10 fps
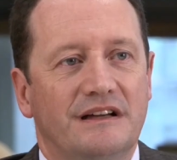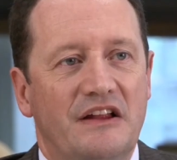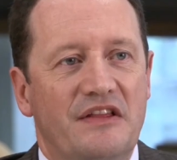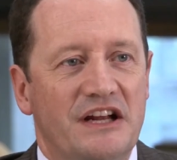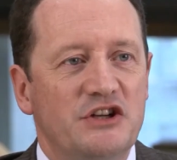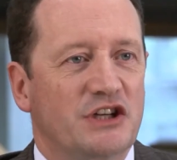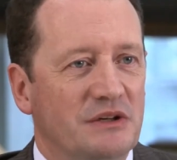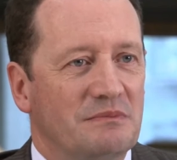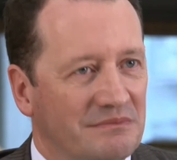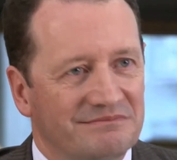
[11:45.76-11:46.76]
and then you
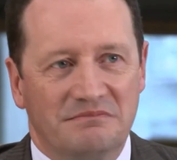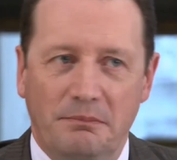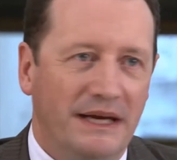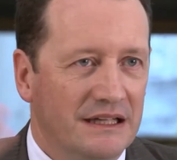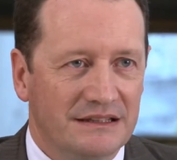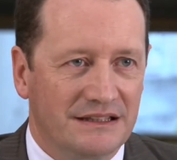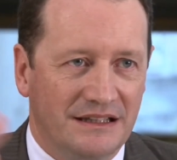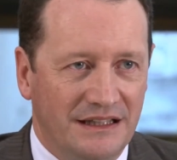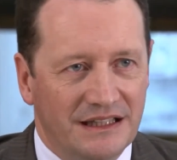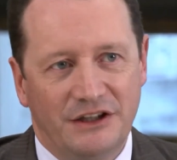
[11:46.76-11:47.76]
can build
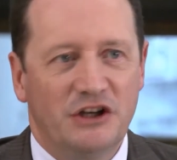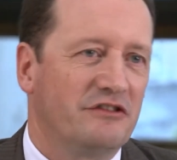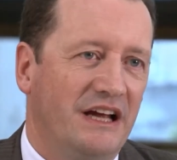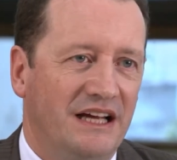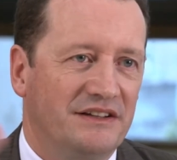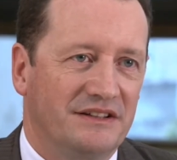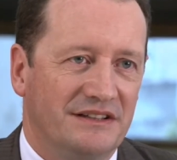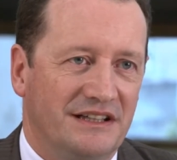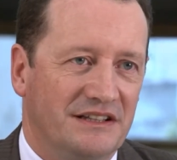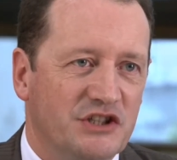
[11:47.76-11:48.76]
and innovate
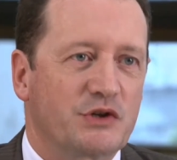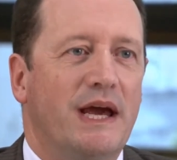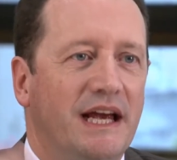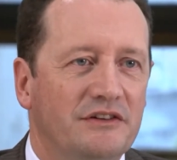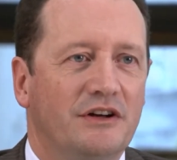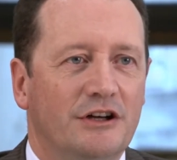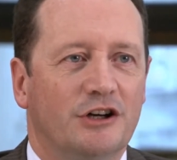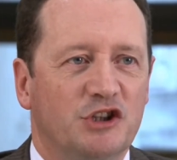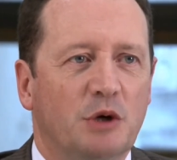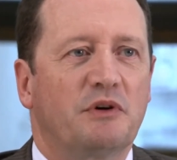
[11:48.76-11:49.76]
and create
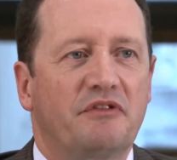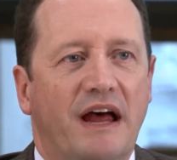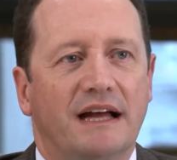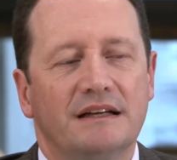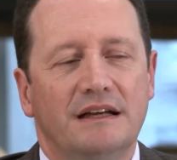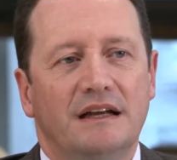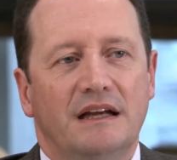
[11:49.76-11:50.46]
on top of that.